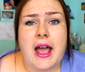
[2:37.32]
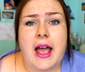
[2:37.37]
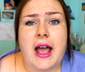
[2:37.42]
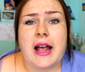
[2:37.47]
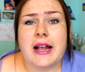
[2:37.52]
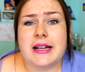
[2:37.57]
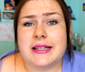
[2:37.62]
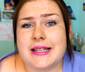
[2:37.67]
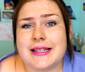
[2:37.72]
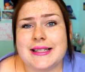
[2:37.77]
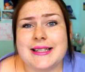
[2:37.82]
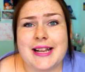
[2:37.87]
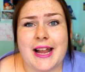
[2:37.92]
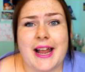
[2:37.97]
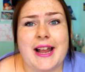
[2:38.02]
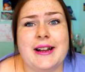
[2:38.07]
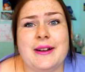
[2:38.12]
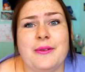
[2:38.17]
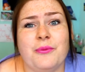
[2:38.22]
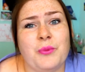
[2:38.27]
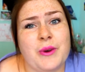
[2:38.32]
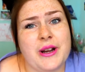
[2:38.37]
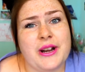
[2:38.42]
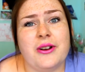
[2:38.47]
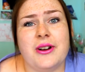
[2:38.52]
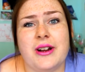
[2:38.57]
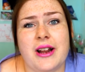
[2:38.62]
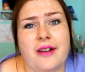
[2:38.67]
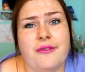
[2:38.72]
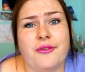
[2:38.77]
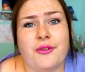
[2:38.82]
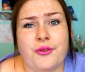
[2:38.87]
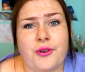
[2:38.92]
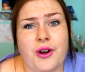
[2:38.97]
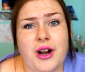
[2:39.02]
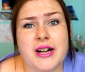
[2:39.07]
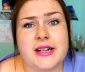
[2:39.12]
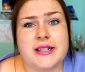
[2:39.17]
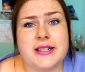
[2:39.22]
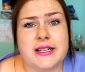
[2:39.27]
as I said, we don't have a
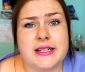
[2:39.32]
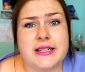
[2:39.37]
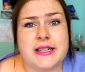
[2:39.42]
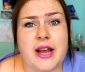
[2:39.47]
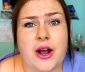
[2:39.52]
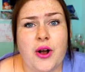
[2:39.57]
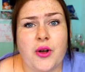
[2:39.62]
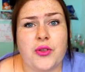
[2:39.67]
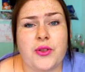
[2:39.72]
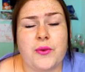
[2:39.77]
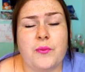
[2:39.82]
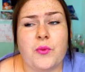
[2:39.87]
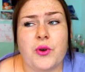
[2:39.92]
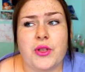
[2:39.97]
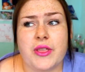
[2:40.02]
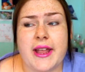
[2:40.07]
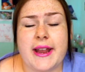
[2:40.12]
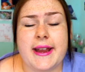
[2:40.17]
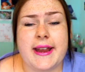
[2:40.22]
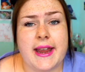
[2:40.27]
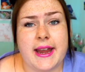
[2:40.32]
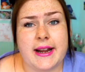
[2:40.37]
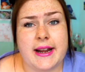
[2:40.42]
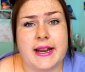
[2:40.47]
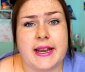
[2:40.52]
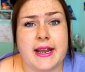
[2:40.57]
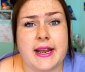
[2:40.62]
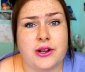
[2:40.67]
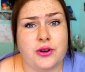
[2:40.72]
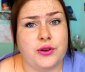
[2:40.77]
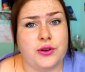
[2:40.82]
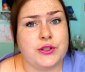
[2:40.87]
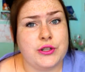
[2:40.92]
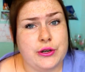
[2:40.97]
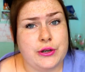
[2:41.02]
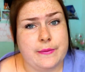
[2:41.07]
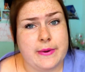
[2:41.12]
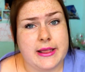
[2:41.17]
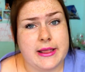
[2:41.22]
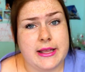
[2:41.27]
right to tell them what they can and cannot
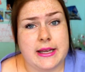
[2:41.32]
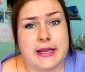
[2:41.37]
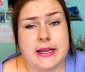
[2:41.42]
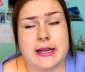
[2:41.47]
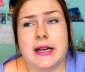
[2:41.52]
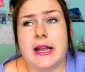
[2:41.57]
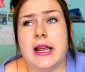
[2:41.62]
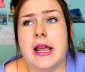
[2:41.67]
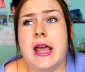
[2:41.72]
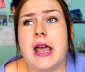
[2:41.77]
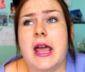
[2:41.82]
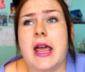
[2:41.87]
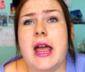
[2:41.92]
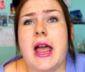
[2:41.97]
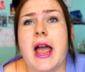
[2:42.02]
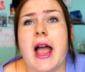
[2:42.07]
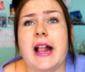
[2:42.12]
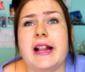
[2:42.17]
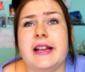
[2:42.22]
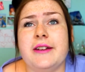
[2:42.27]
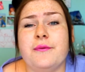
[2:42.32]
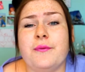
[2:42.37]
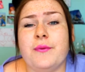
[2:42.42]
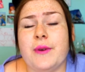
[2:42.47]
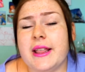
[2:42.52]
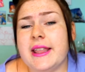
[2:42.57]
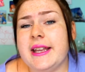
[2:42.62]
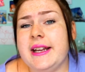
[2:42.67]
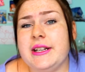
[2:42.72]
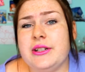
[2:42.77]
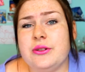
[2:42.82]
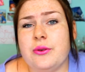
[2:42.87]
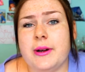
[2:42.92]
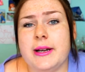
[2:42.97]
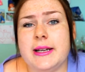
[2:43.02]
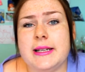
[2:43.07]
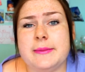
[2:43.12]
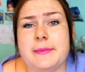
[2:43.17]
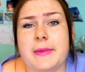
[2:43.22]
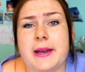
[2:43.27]
do with it. And it really
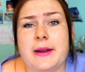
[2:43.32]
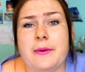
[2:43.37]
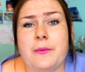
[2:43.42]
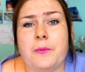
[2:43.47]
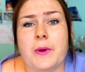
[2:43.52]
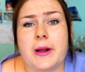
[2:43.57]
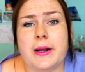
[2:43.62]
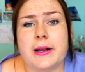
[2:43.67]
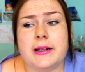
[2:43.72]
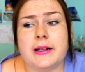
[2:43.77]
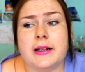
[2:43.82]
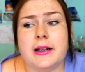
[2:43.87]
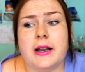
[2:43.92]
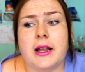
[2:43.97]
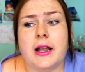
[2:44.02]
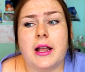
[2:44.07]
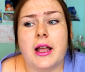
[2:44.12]
annoys me when